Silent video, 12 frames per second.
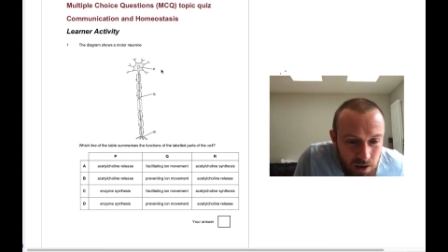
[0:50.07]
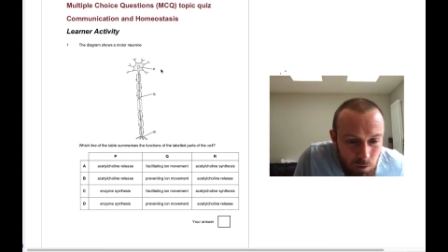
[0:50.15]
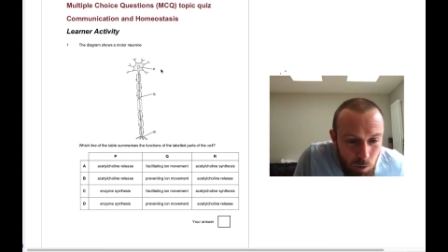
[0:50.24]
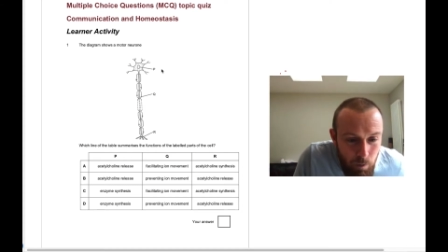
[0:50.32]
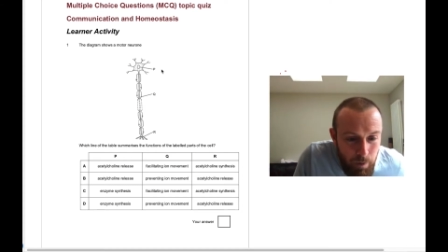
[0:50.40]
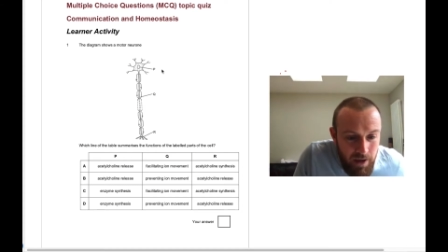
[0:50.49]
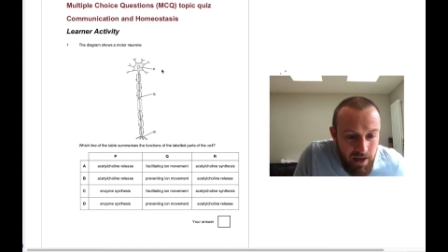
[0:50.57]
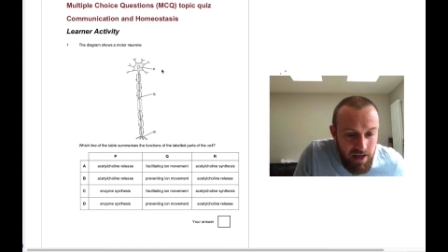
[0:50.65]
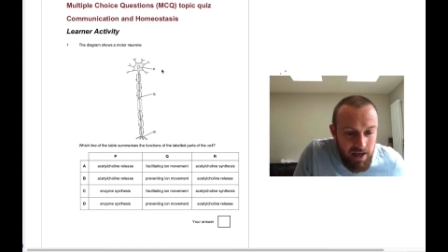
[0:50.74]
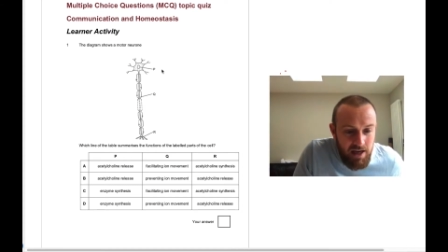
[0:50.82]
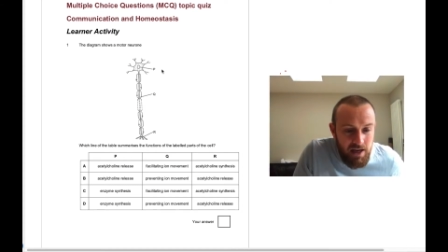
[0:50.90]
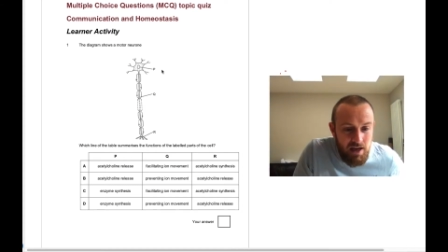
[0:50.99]
Well,
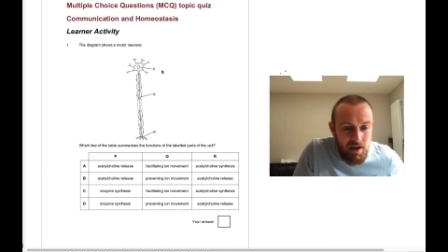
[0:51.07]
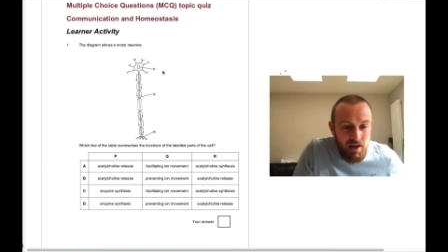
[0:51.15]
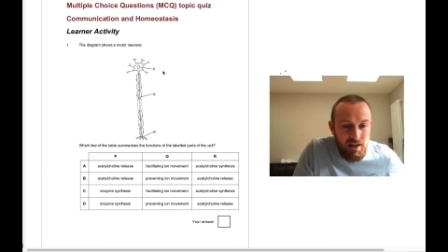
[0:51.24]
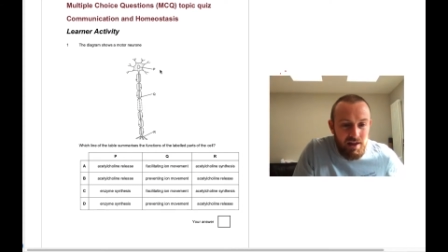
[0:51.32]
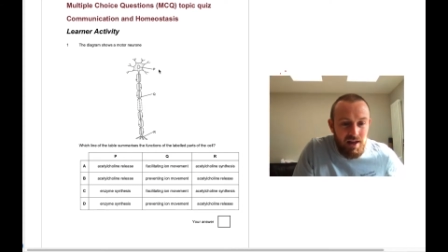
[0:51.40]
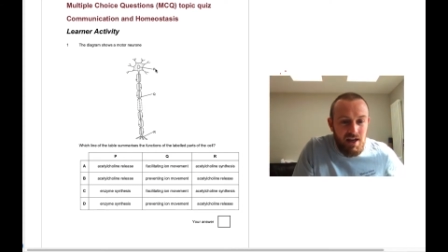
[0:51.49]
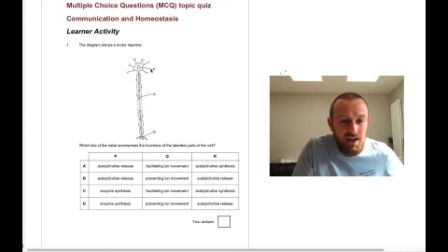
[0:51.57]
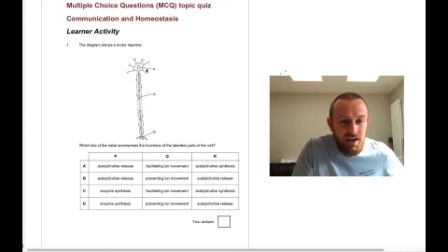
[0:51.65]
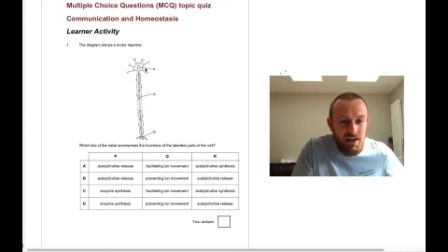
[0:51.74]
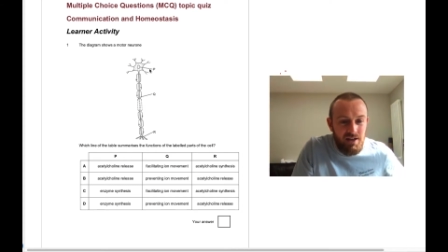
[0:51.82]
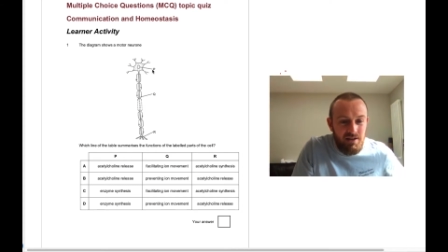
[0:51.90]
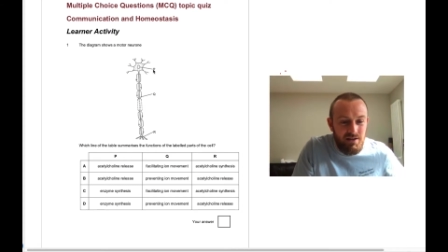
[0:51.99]
P, I think,
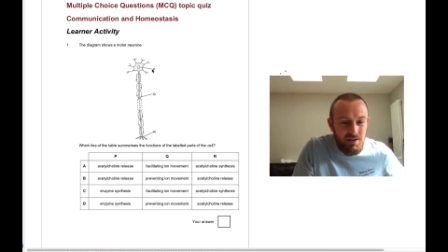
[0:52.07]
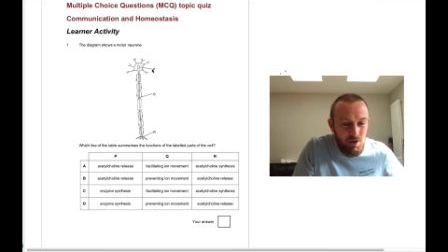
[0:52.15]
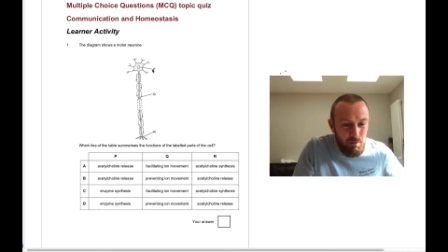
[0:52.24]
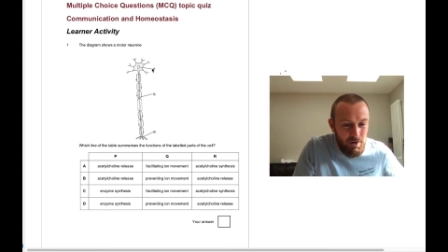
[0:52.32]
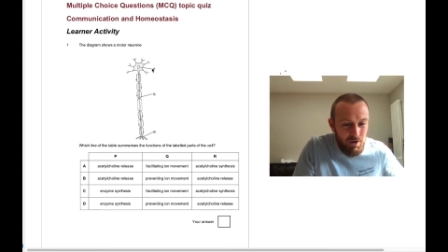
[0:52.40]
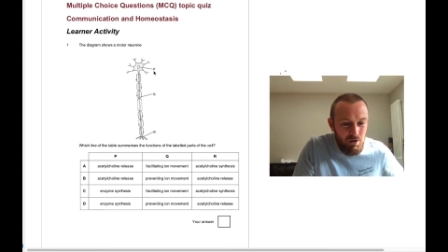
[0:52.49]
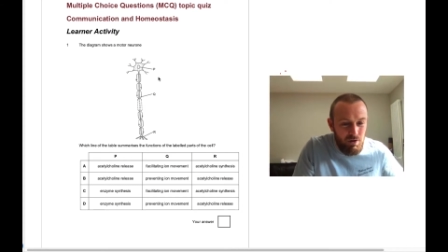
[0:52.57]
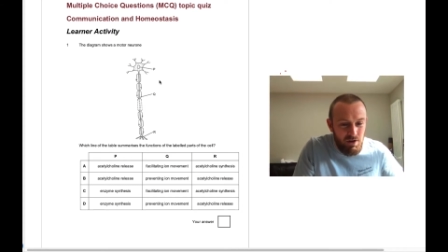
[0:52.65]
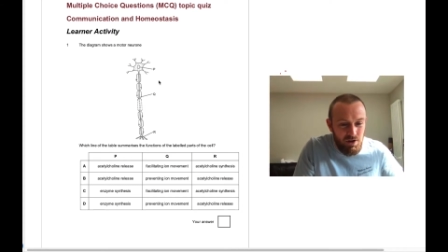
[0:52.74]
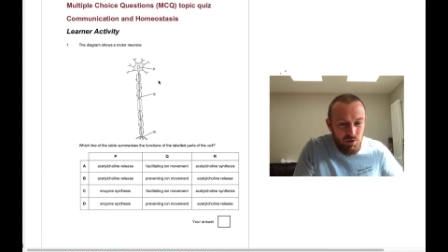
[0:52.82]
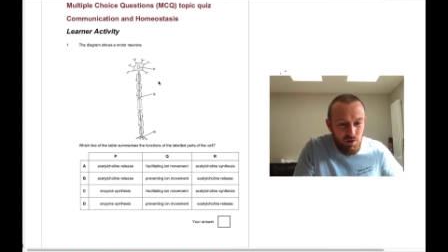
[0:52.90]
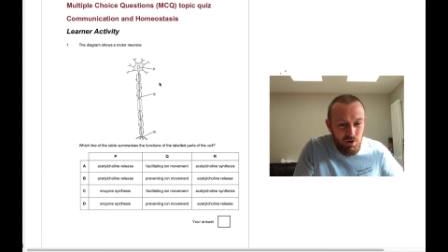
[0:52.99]
it could be the
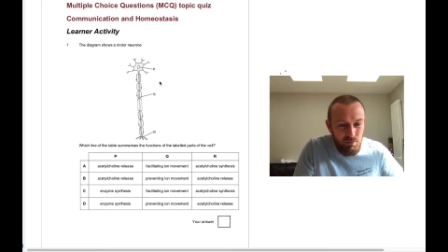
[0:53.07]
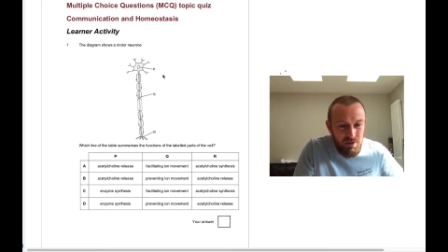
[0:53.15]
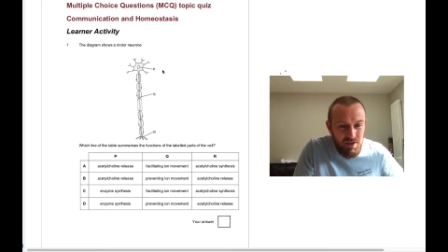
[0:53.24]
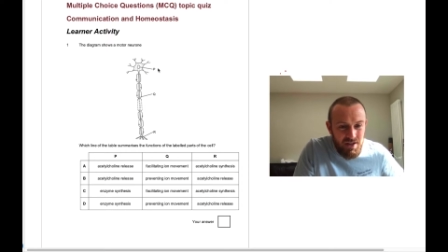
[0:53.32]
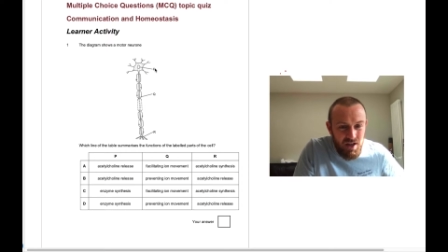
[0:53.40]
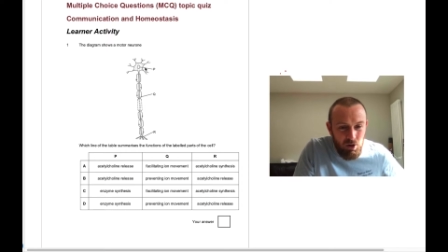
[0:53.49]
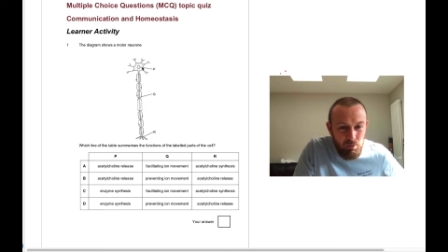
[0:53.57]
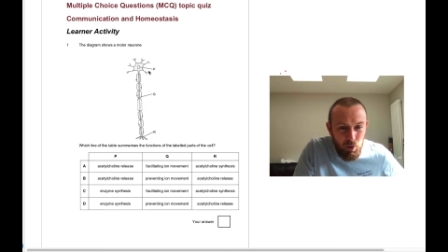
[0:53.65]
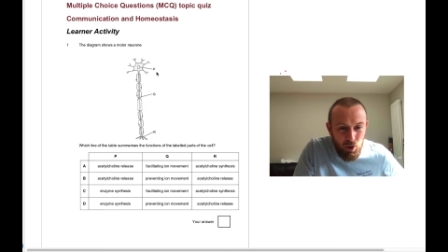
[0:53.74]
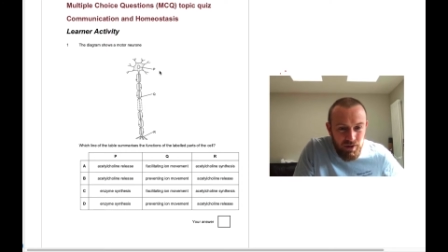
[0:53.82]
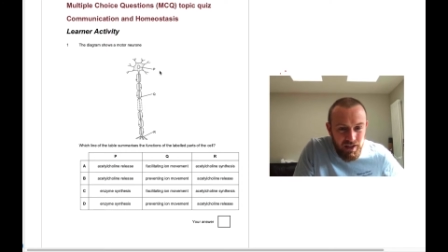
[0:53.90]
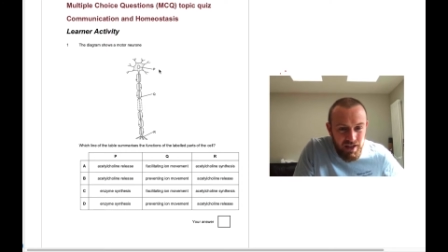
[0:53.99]
nucleus or it could be the cell
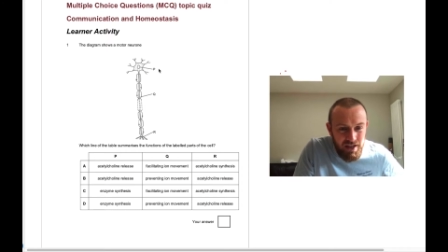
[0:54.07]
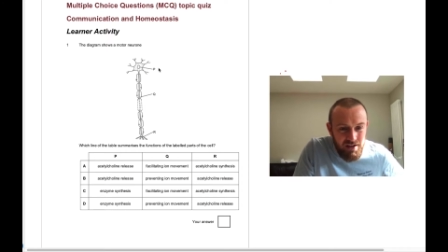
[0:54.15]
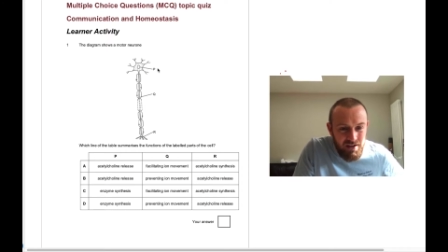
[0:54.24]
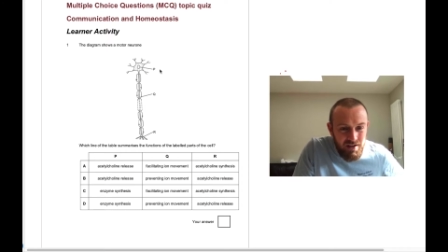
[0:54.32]
body.